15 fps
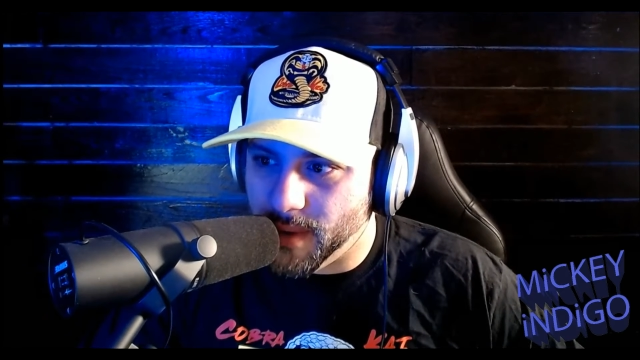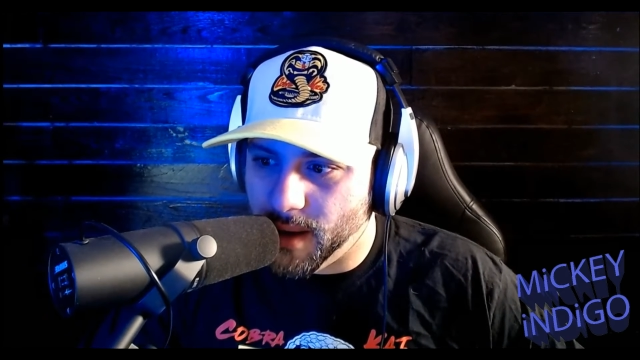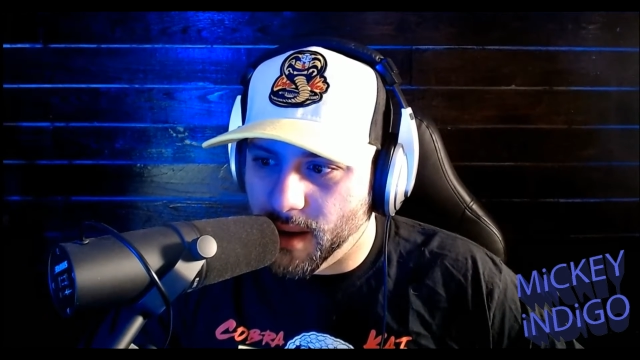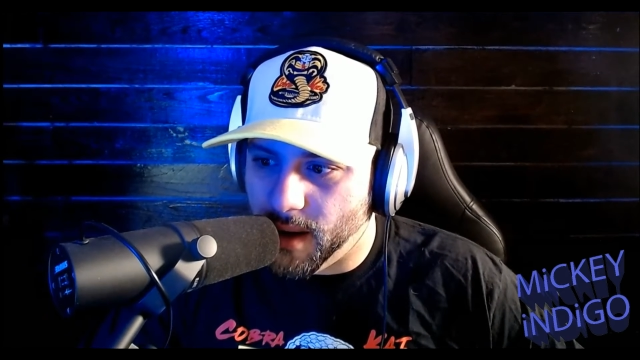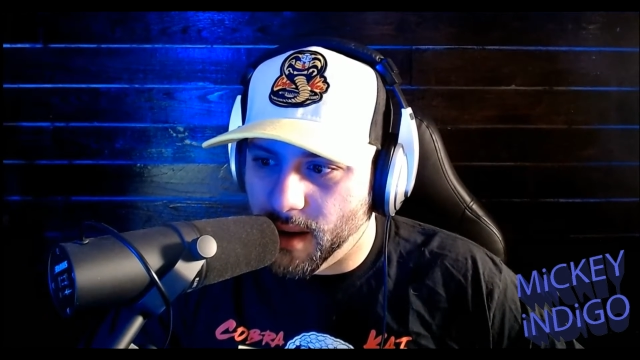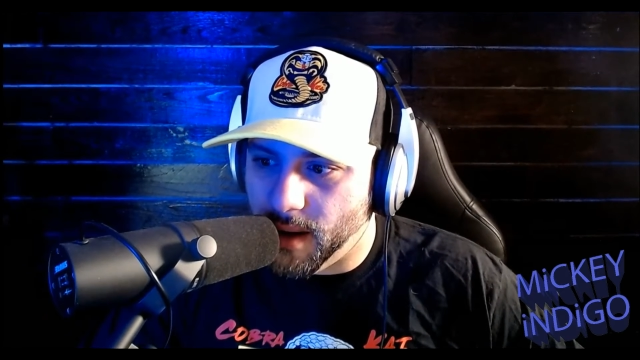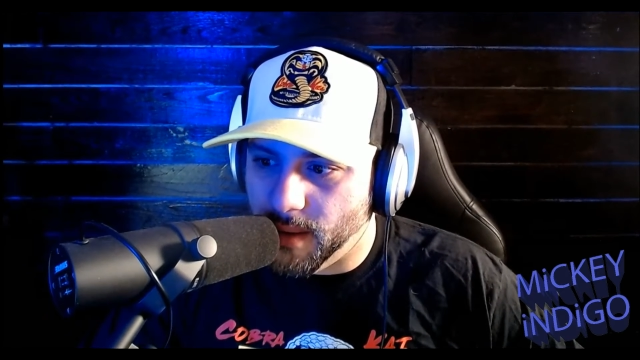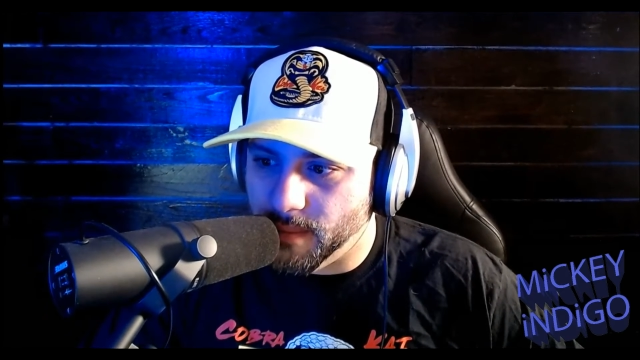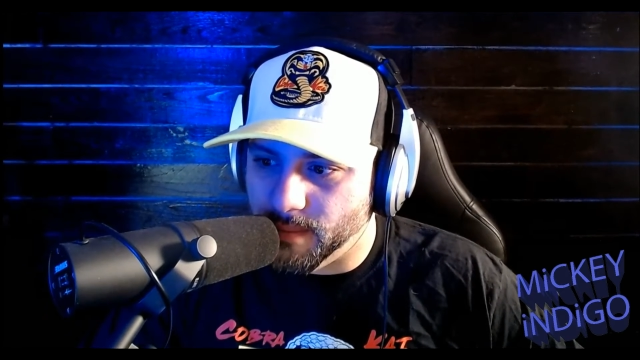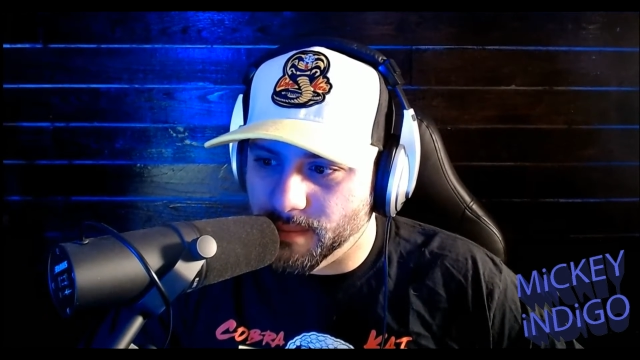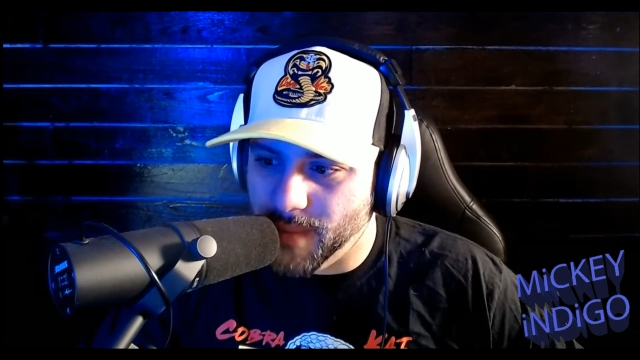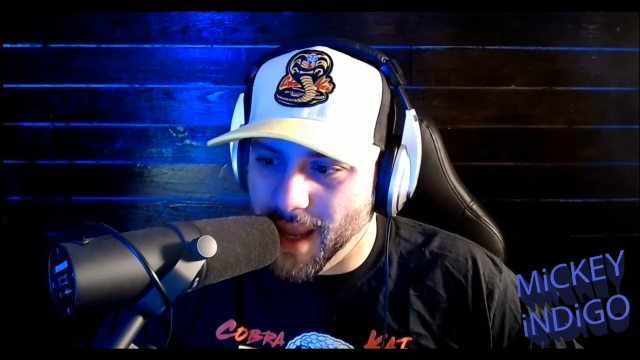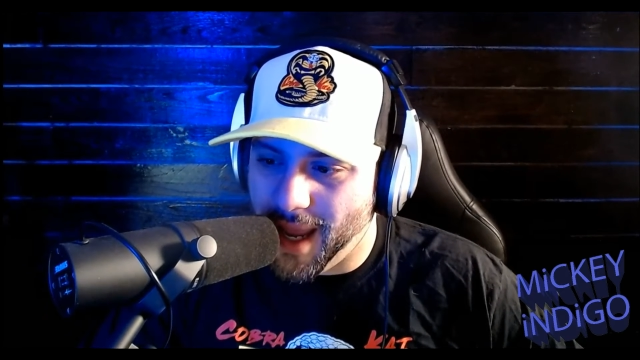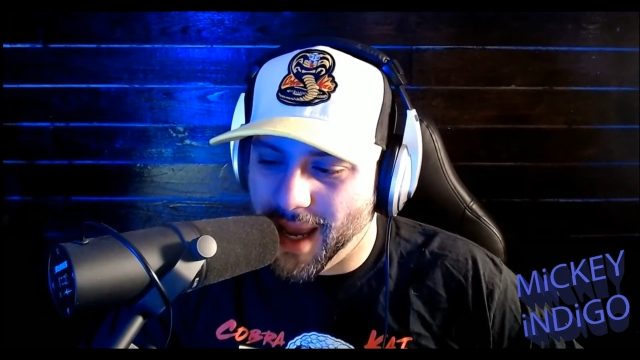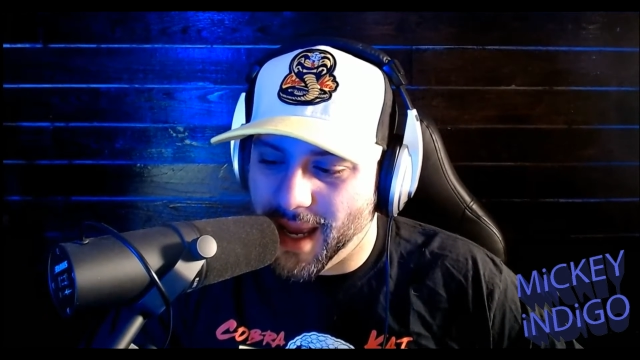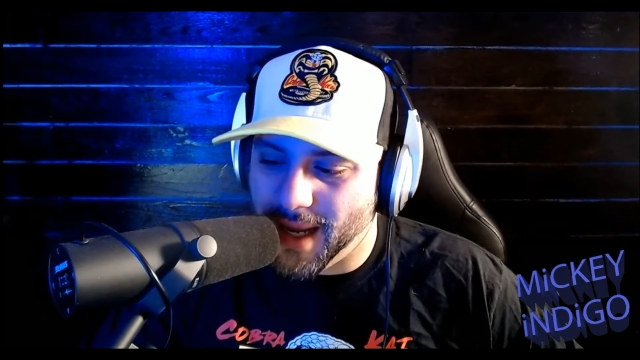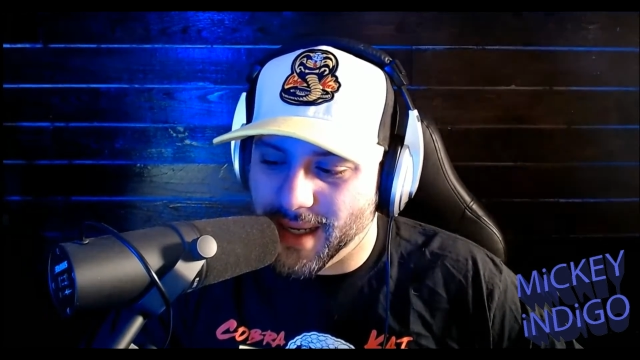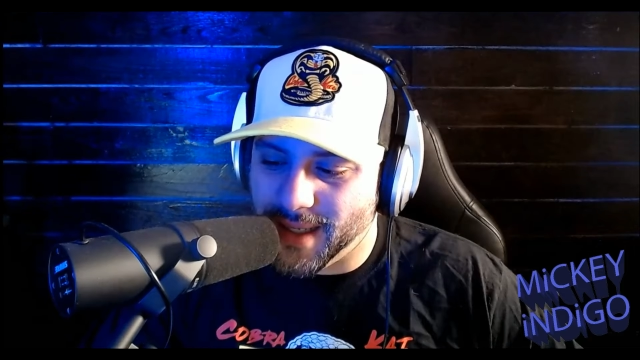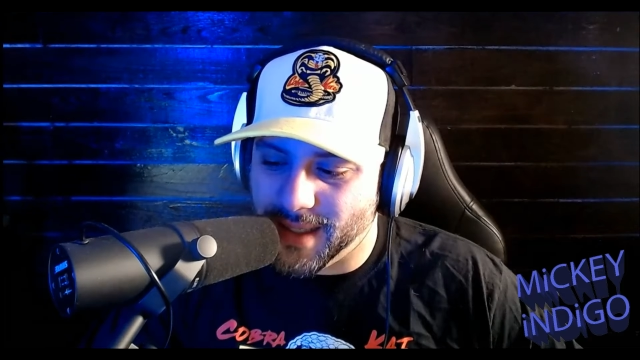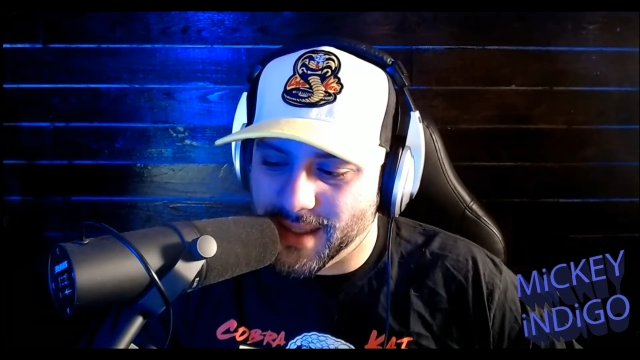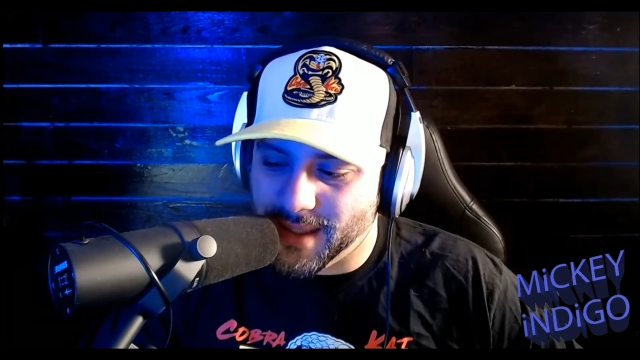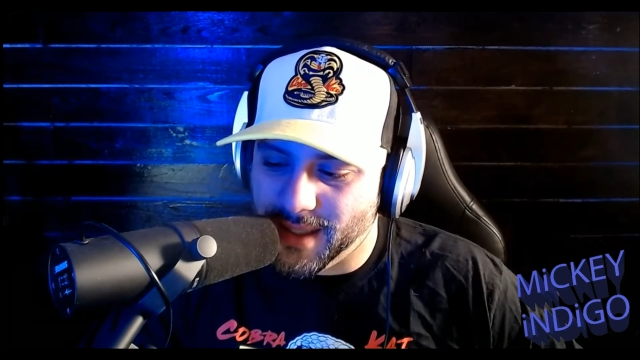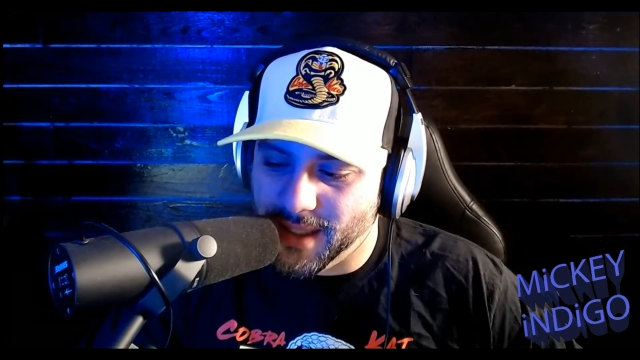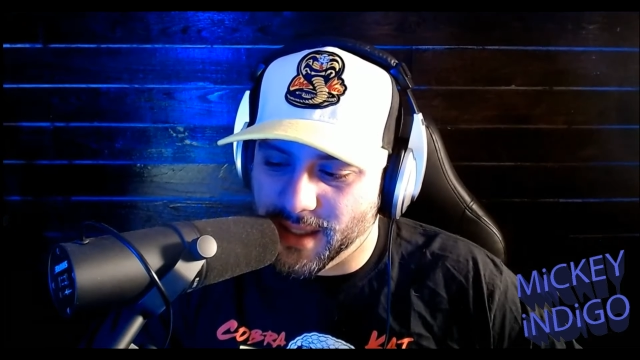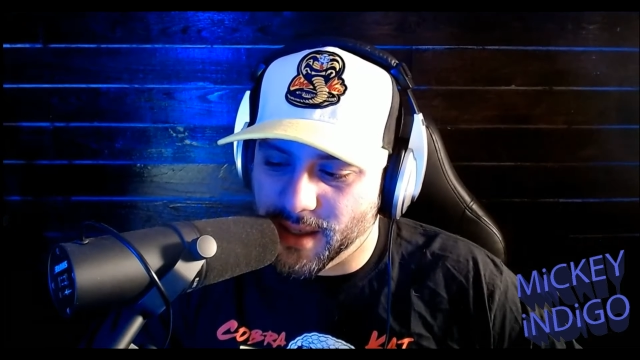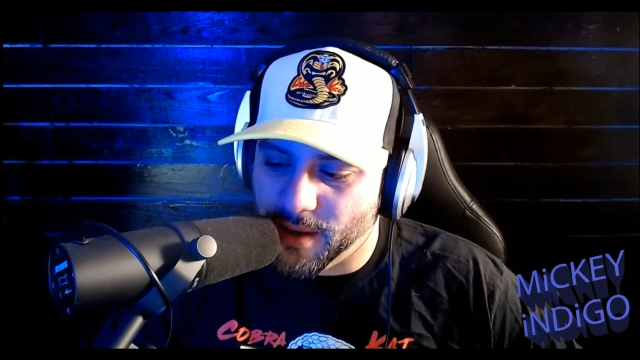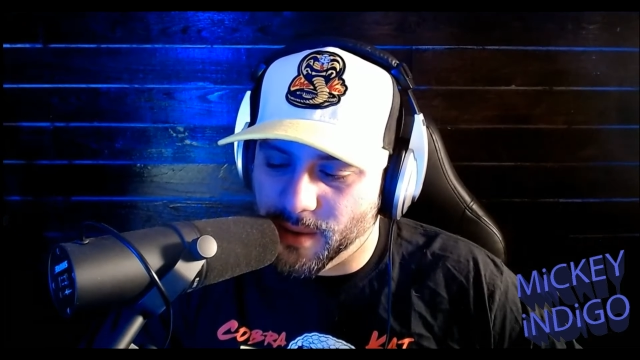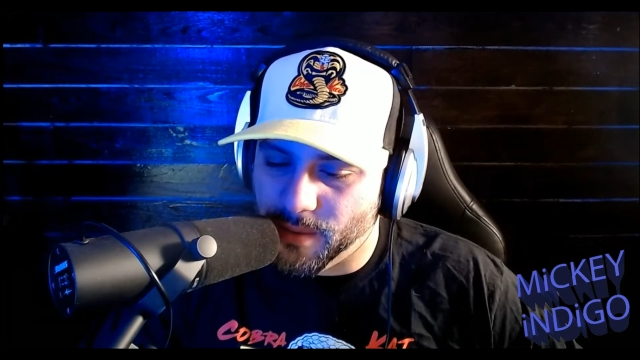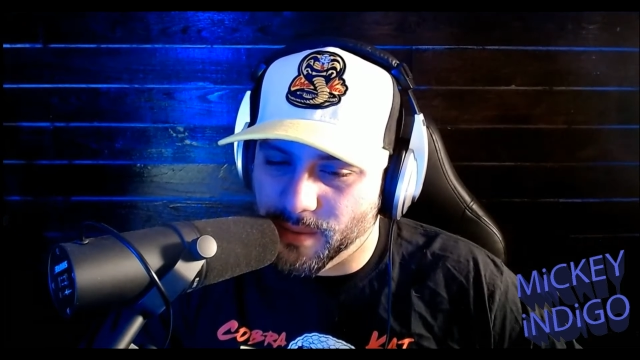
um, and you know,